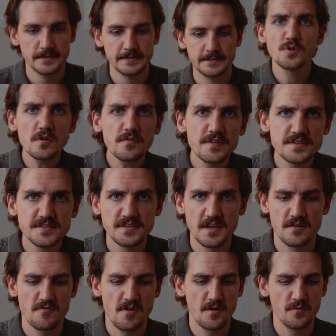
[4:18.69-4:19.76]
So all that
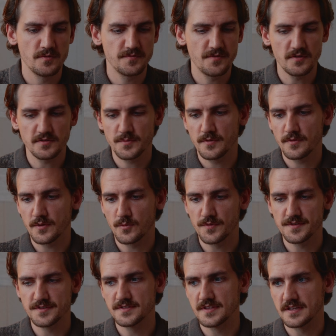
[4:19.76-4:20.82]
said, right, we've talked about like what
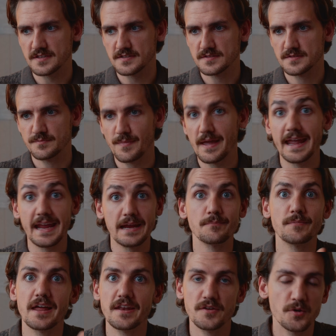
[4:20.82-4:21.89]
this thing is
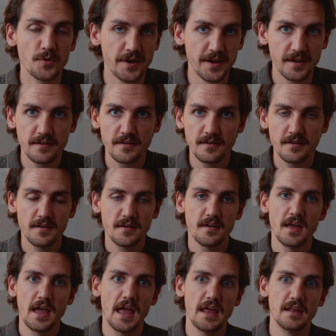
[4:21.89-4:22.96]
aimed at doing
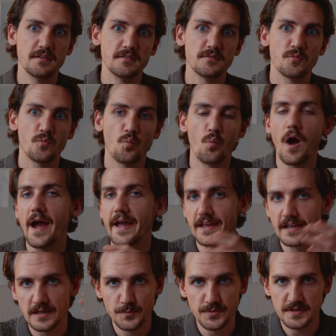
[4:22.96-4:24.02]
and why
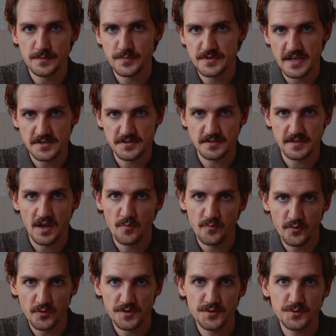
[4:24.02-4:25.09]
it could be potentially
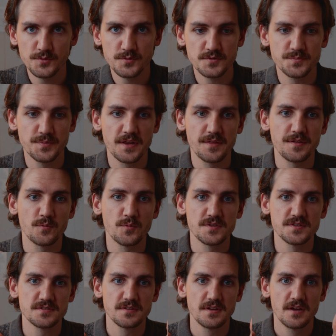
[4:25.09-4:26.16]
helpful to use. But I think
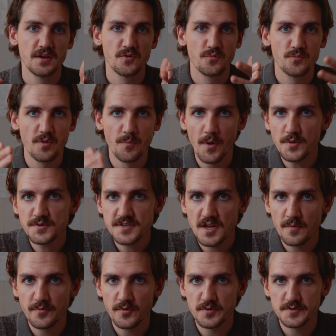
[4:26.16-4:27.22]
what's the most
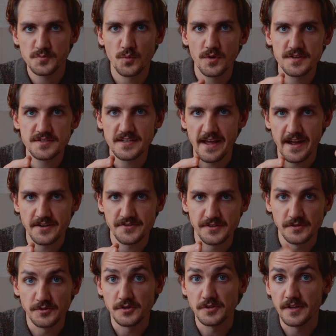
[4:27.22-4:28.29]
helpful is what does it actually
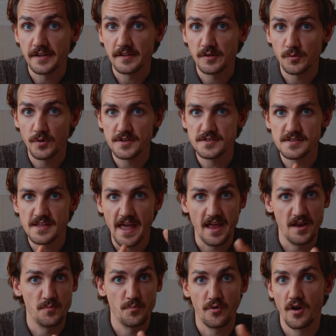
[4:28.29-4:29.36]
look like? Like what is the
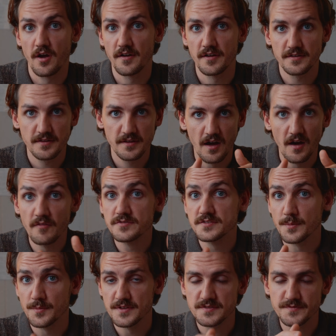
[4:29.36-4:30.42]
end product of
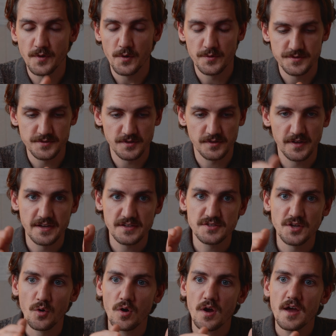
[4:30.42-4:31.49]
some of these photos look like?
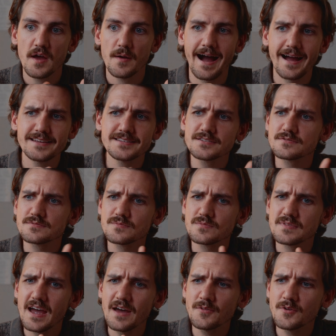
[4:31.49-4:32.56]
So I
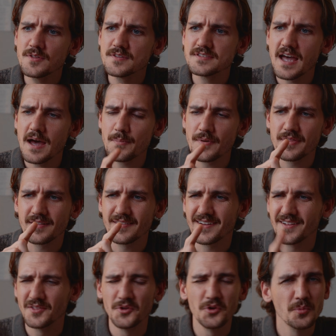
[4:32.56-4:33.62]
downloaded this app, I think like
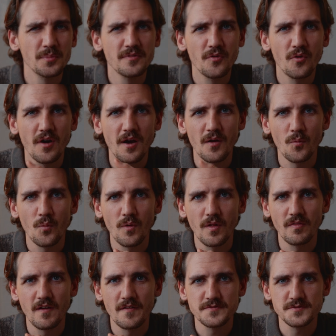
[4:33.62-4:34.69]
a little before I
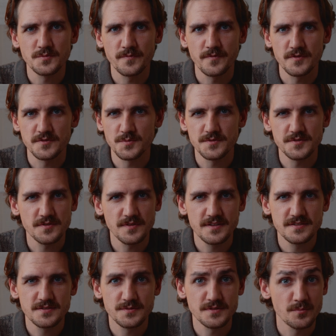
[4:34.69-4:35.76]
left for
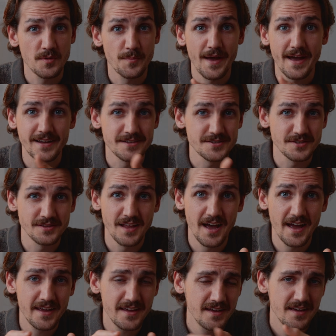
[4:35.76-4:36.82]
Switzerland. So somewhere back in
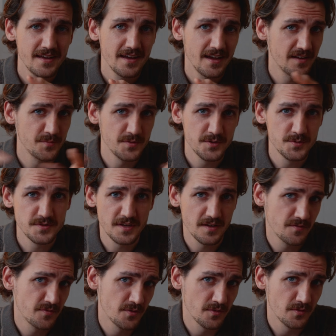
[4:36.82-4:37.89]
July. And I've been using
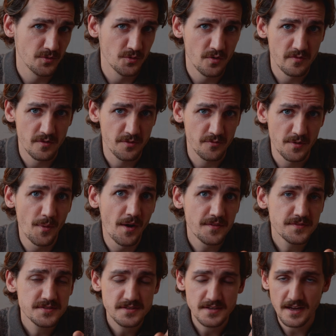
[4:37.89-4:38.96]
it for a little over 3
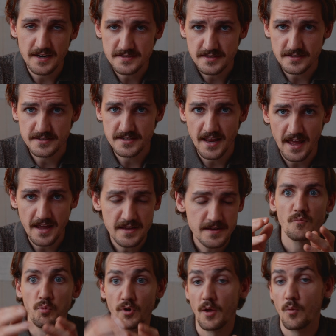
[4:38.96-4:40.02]
months to get us to today.
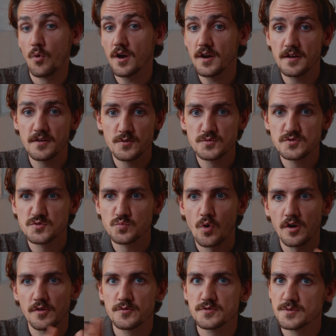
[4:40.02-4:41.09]
What I wanted to do is just
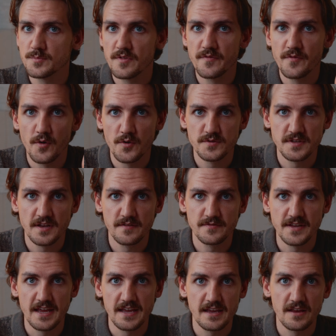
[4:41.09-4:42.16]
walk through some of the photos that I've
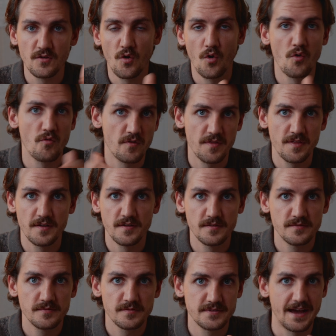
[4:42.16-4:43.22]
taken over
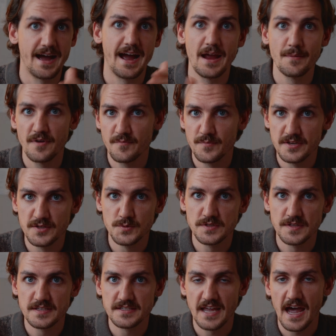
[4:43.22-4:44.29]
the time I've been
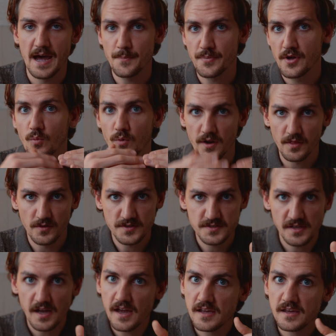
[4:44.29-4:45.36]
using this app, what it looks
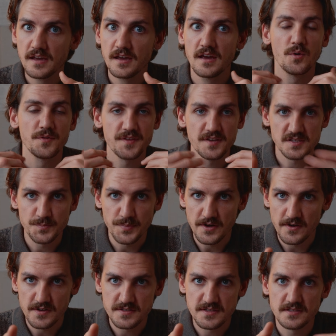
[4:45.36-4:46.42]
like, what the
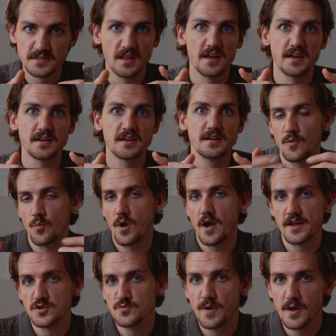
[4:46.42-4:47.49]
experience is like, and
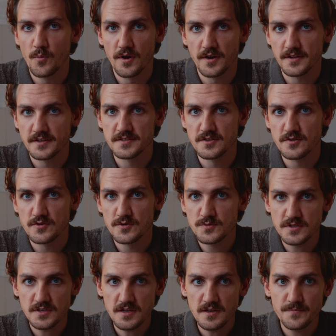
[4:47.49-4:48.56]
why you might want to consider
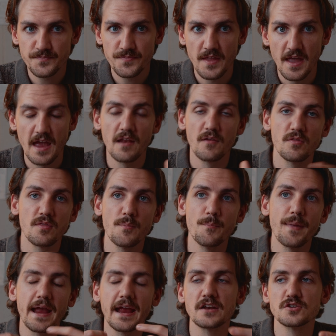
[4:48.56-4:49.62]
using it. And the
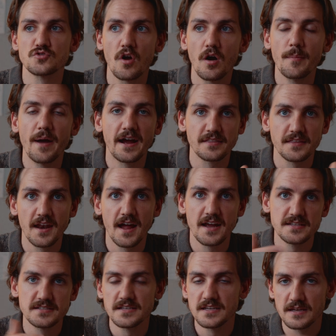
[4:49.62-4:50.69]
main drawback that I
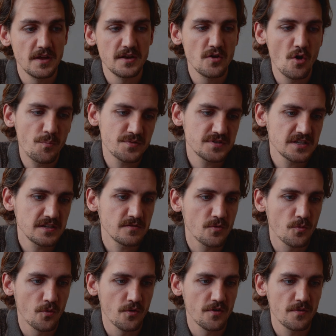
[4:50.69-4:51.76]
see. In no particular
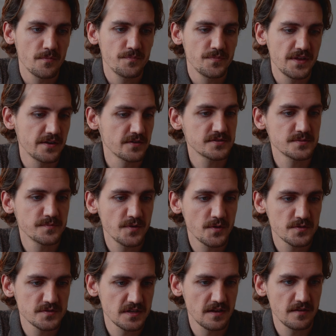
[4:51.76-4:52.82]
order, here's some
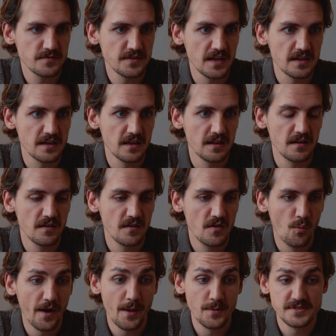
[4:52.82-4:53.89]
photos that I've taken
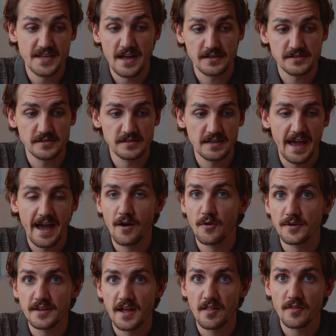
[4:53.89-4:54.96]
when I was actually out
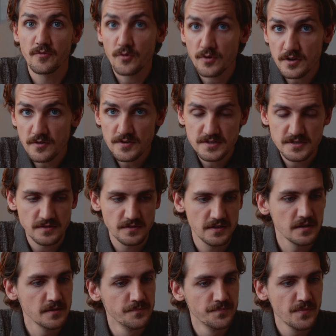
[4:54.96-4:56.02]
in California
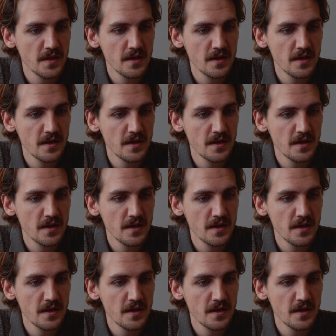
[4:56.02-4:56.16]
recently.